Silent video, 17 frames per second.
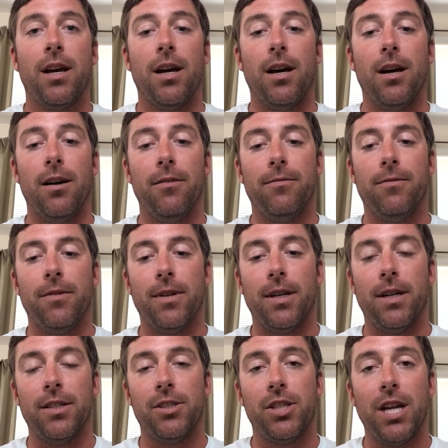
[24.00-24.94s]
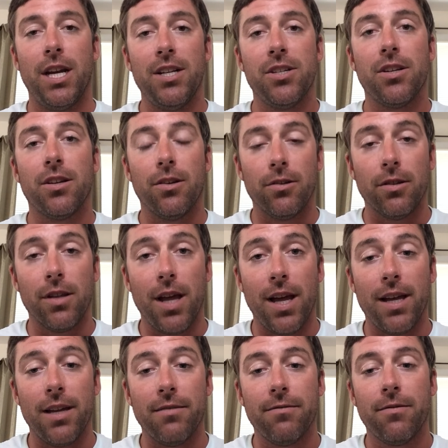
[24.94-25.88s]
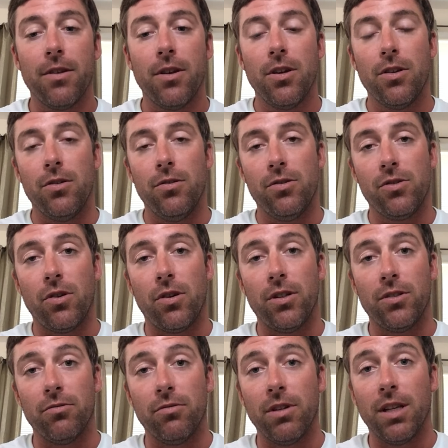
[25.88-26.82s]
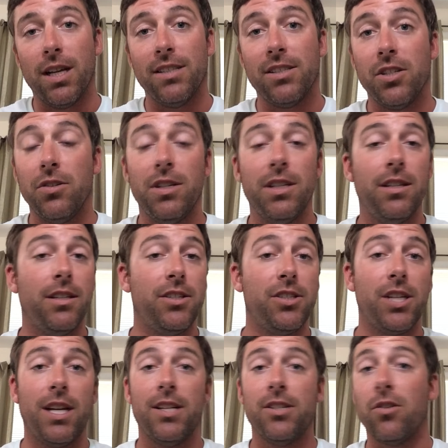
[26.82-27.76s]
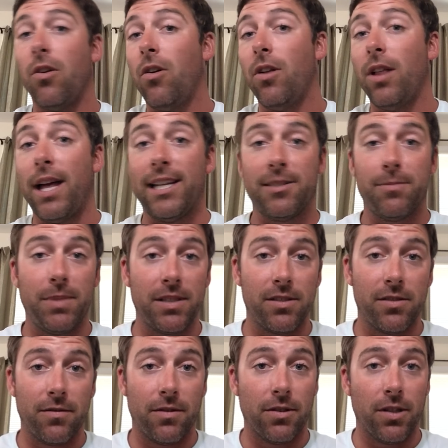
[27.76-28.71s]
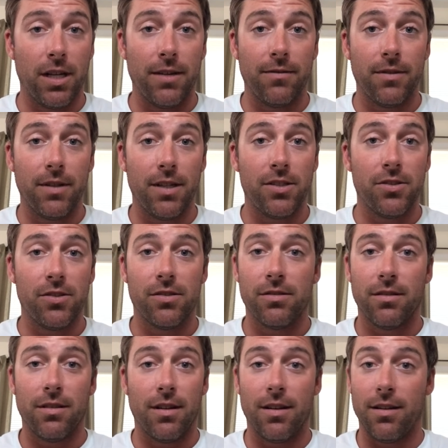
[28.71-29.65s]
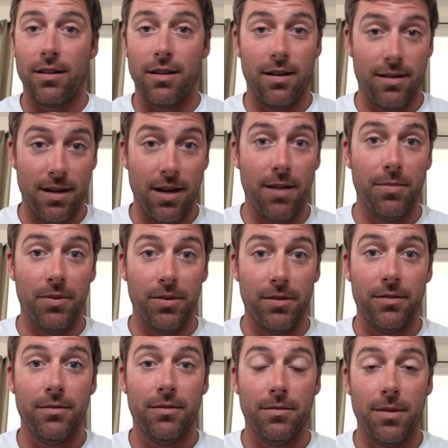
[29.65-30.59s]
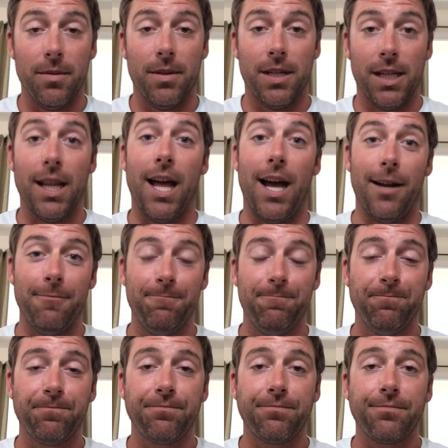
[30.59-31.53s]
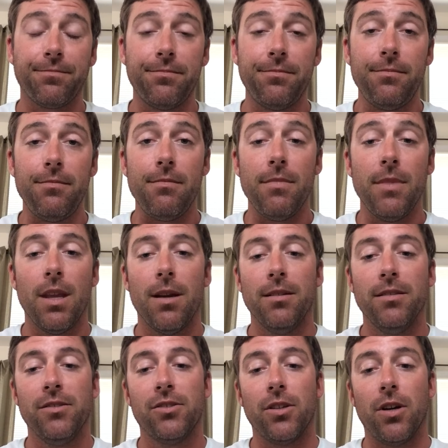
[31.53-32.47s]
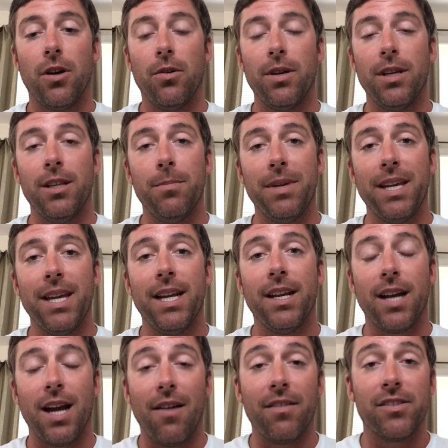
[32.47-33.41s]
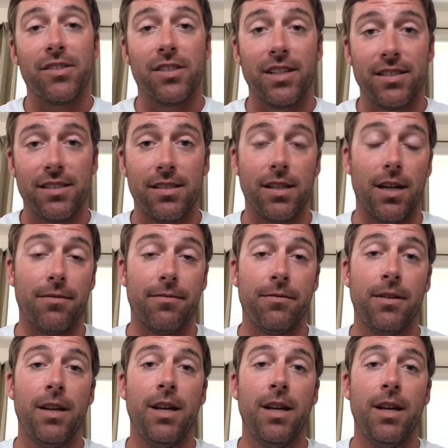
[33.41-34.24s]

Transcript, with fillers: of uh, changing your life, you started to realize that you needed to change all aspects of your life, not just a, a couple, but a lot. So in the beginning, obviously, it's tough.